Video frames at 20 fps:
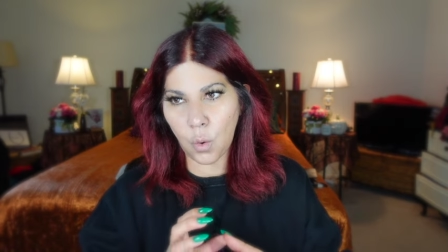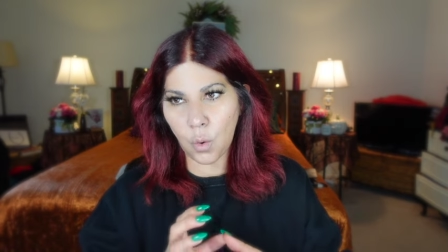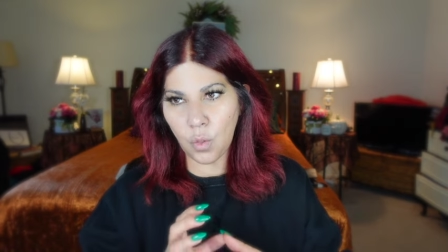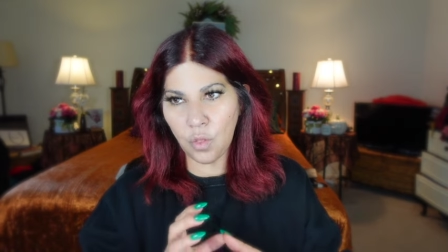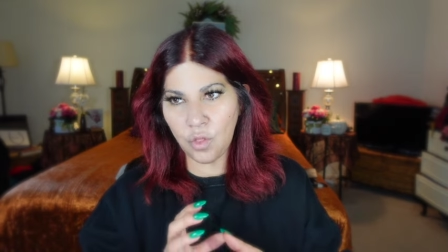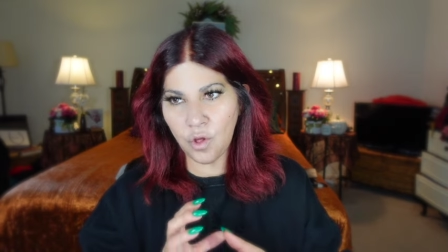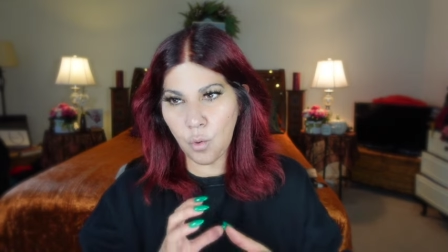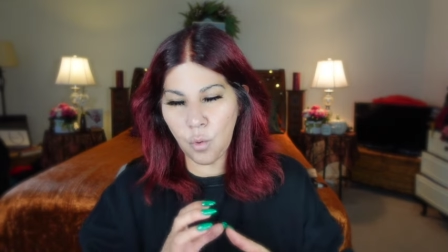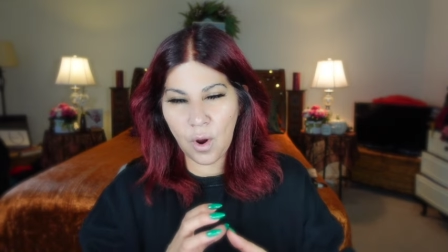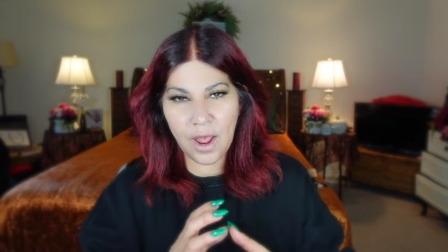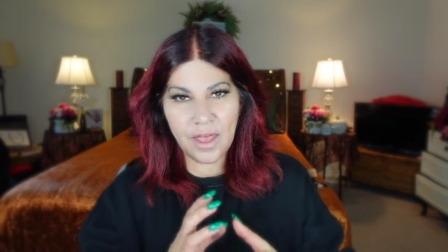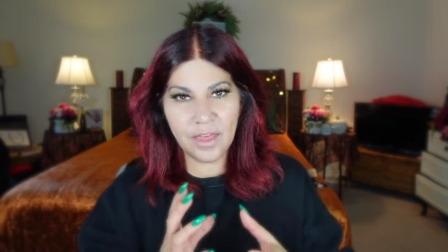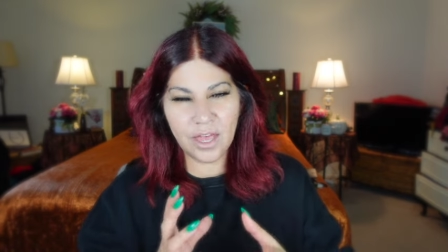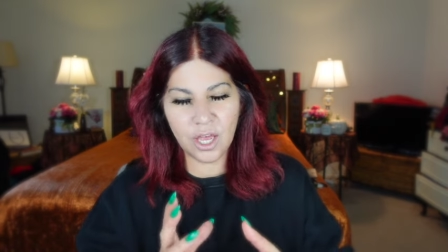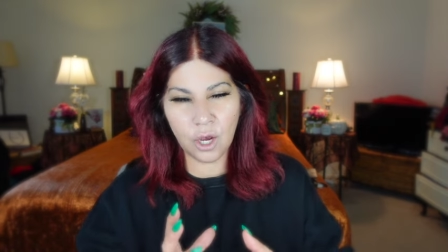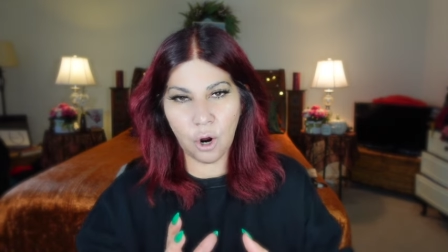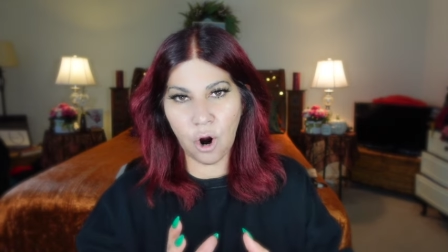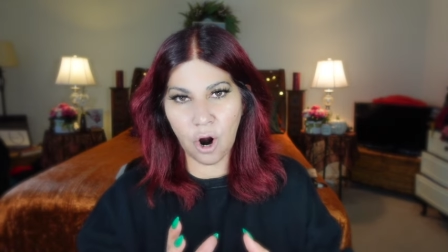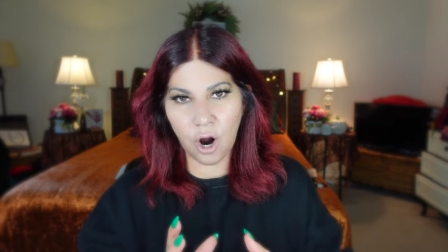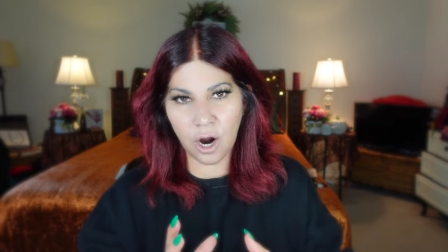the way
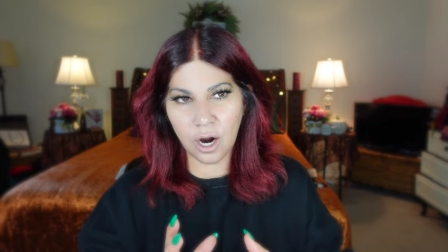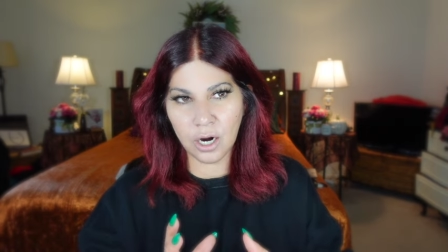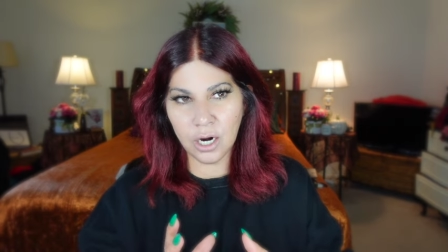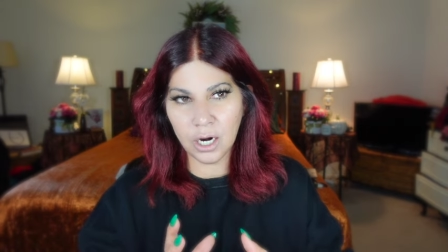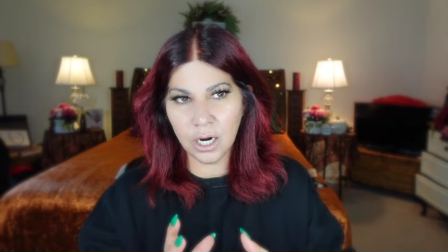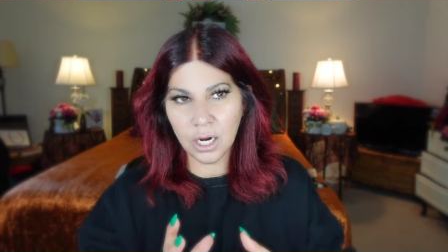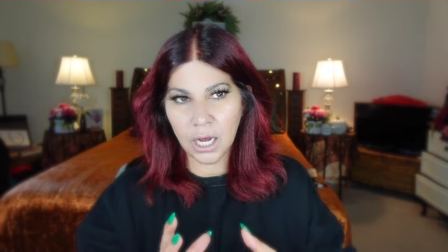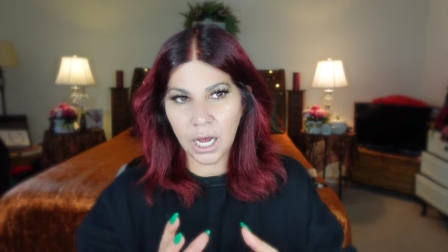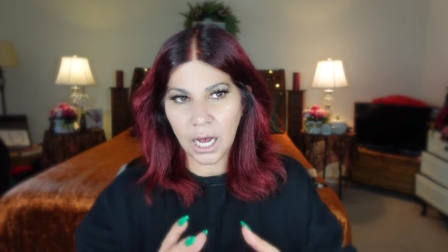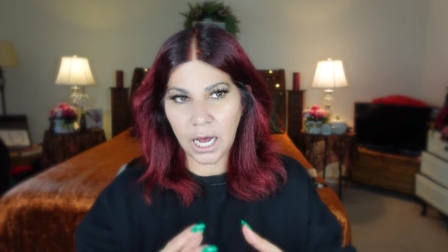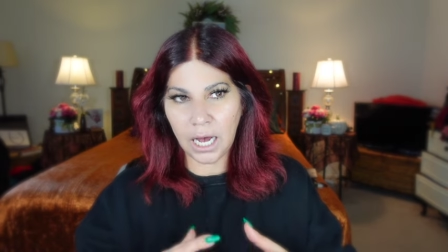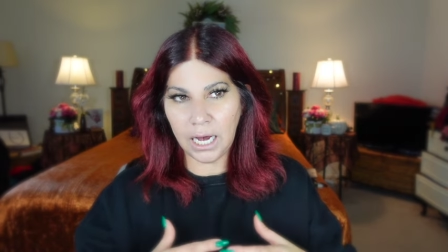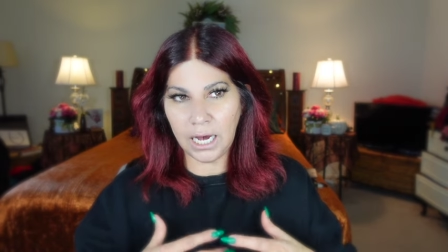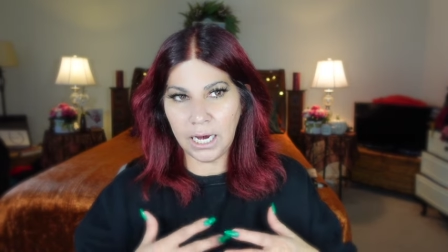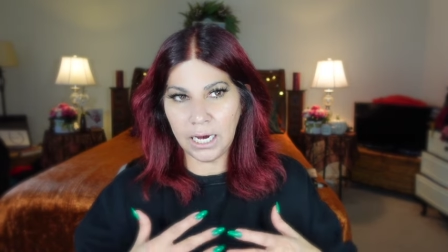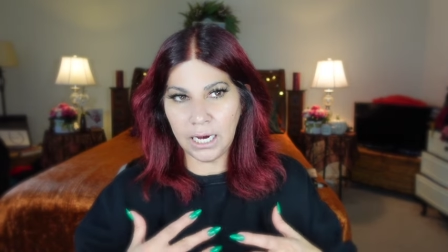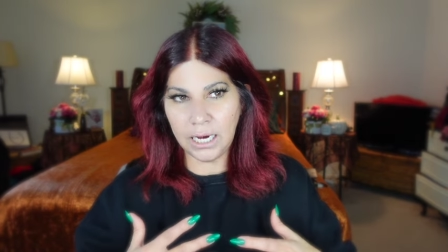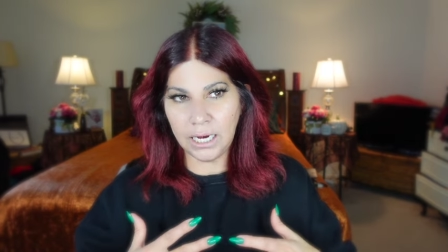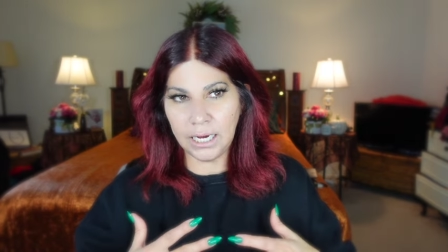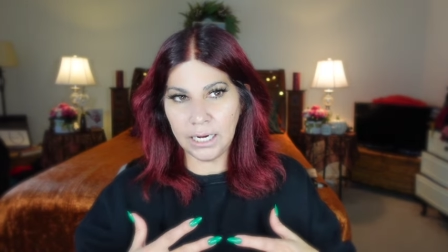they are
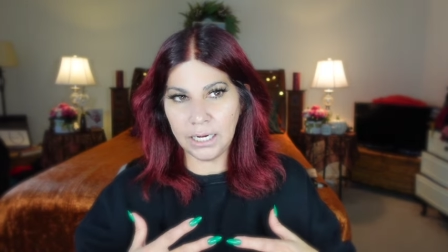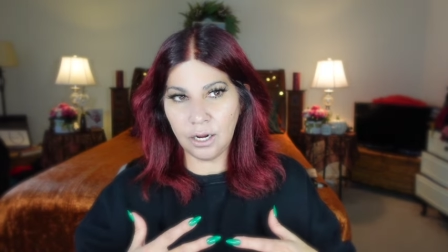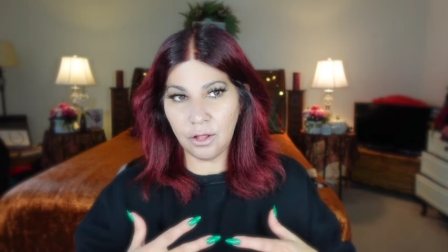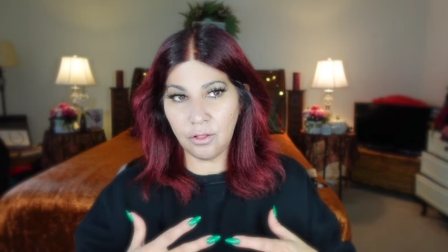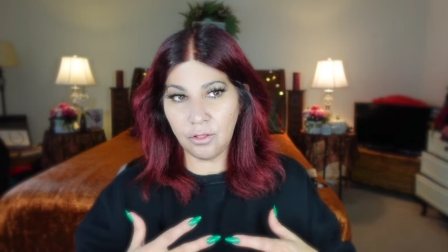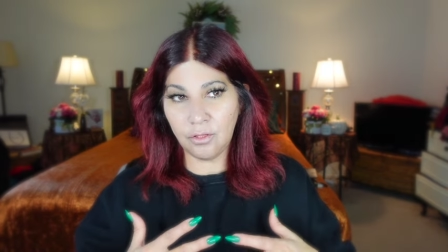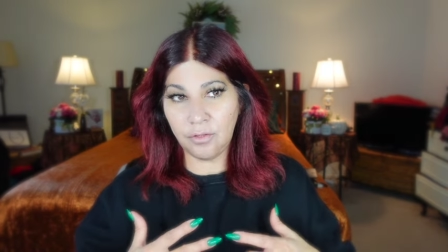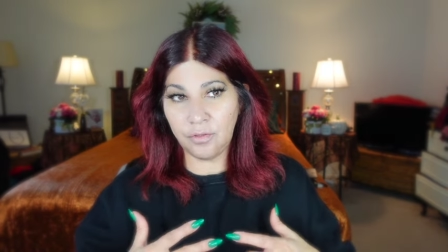and